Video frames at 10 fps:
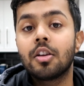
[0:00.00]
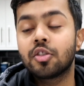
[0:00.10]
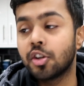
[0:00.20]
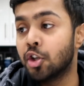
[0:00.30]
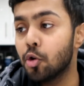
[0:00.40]

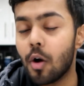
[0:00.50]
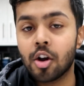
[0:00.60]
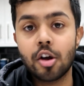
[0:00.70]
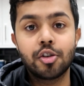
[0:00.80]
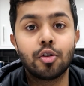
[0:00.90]
So you
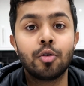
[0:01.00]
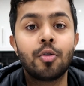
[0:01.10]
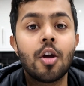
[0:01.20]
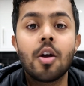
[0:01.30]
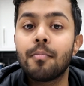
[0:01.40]
are going to
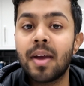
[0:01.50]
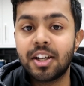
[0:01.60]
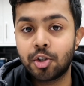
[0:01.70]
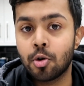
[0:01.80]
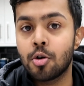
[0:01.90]

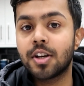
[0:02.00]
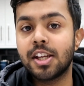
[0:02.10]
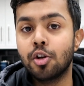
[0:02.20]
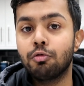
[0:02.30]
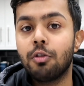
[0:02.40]
make sure
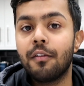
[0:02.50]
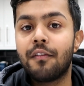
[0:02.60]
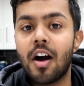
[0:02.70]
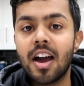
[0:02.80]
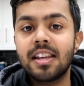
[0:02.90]
that you
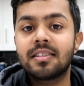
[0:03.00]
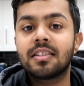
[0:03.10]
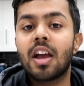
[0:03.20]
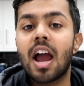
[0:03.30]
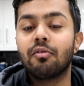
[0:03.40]

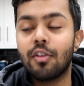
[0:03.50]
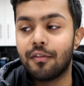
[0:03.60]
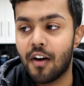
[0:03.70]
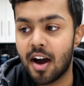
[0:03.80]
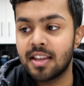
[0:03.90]
revise and
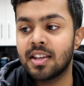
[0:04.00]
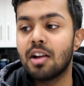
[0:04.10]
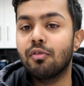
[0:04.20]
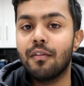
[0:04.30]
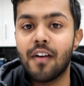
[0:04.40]
revise
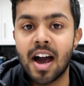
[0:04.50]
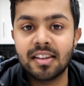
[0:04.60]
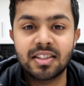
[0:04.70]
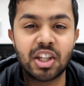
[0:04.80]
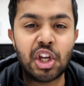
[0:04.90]
and
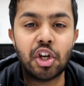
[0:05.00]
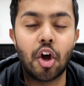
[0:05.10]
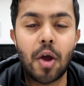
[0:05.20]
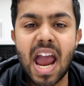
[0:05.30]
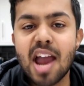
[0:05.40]
revise till you
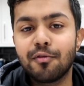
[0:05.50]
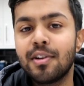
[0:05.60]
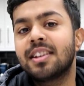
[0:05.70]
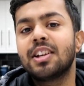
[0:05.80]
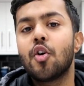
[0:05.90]
know
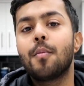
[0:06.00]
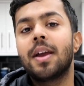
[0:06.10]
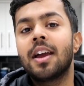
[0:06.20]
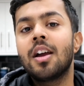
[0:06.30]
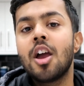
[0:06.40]
every single
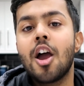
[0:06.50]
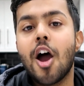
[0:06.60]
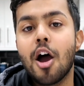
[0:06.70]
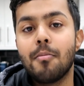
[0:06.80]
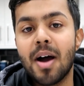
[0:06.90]
bit
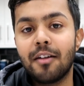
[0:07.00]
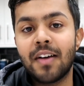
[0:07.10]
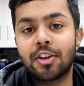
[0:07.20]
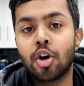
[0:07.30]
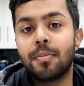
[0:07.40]
about
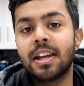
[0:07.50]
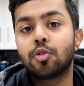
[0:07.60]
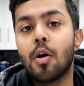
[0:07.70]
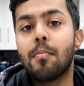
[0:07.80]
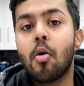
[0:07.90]
that topic
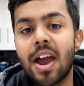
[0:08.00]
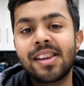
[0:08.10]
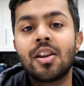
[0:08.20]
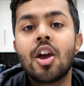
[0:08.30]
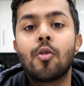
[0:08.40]
to a point